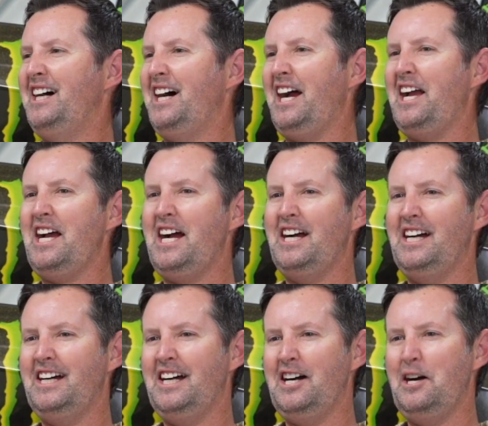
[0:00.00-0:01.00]
I,
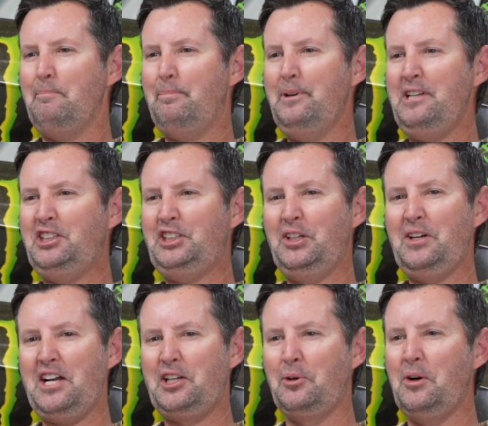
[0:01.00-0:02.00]
I'm pretty sure
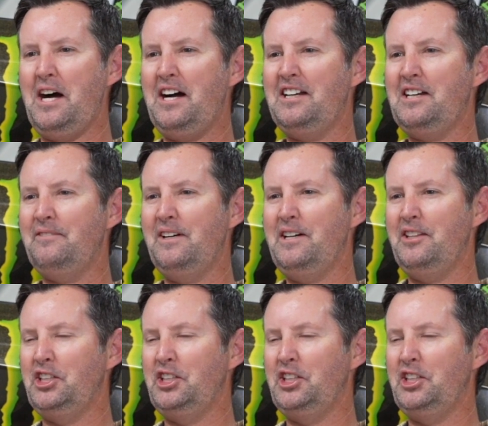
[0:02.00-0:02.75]
I grew out of the,